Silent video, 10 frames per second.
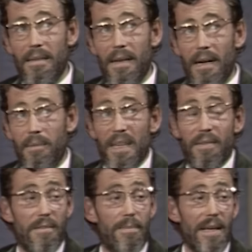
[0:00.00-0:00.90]
I would
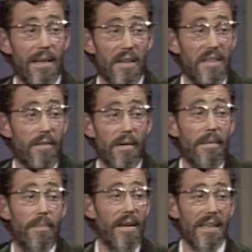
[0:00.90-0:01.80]
never have played Lawrence of
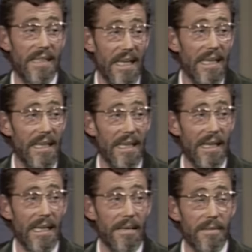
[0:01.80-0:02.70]
Arabia, but I did,
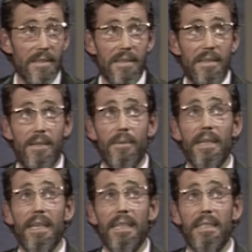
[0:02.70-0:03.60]
and it was 2
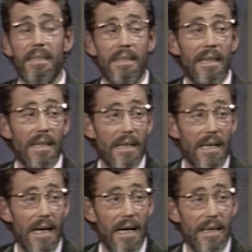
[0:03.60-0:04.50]
years
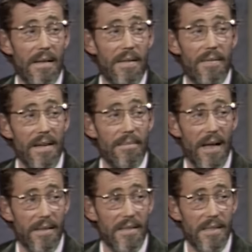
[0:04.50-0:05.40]
and 3
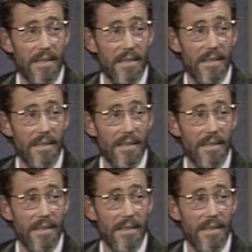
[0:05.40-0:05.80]
months,